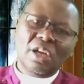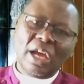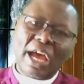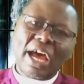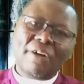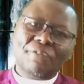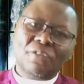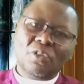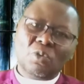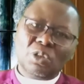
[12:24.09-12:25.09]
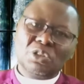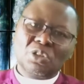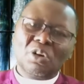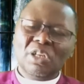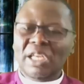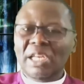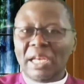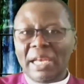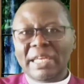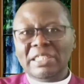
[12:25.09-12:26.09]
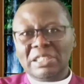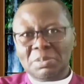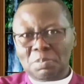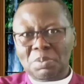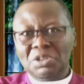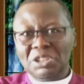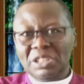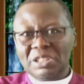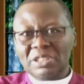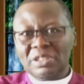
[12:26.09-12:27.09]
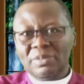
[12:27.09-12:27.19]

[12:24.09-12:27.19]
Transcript: have what you call a Lent project.